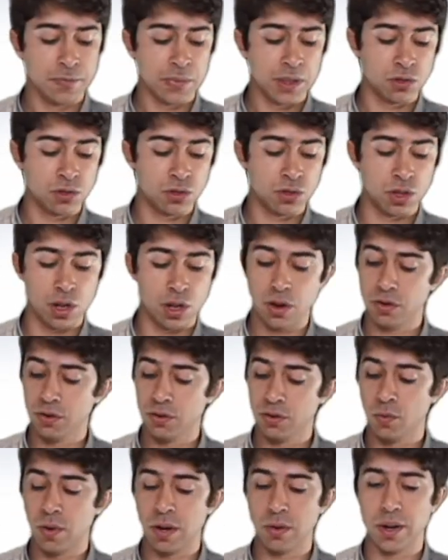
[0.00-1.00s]
So
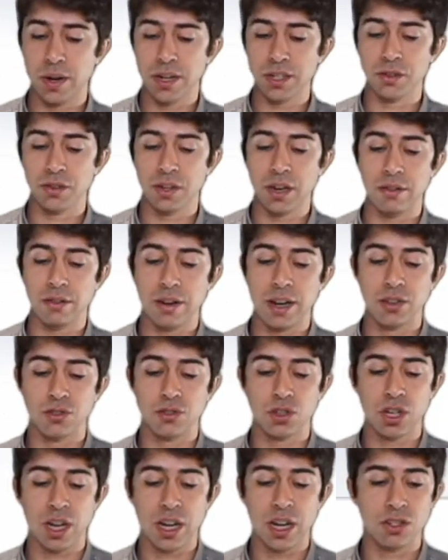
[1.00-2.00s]
one way to go and
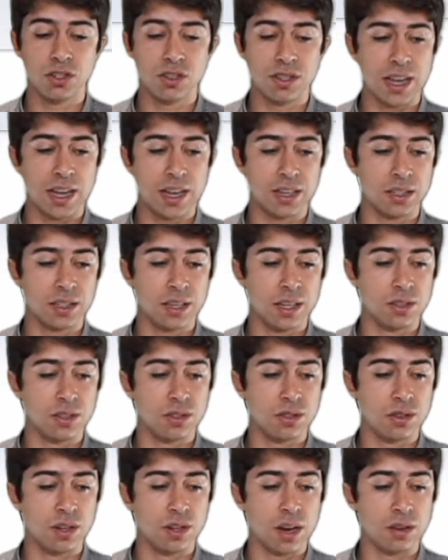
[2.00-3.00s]
change that is
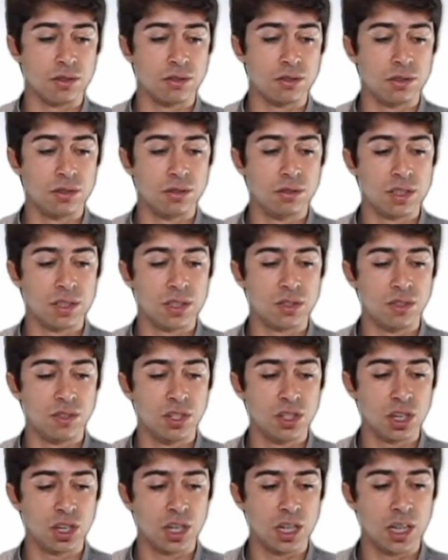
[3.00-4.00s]
to go to this
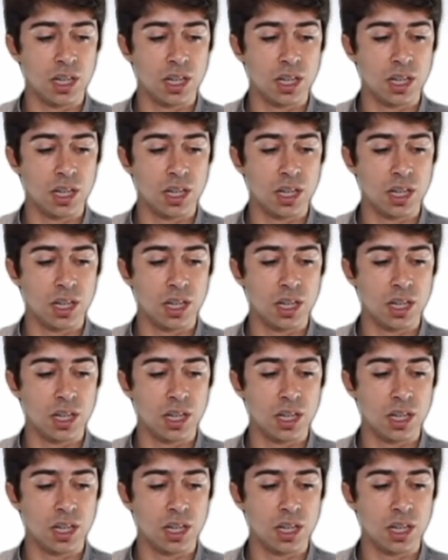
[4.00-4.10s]
feature here.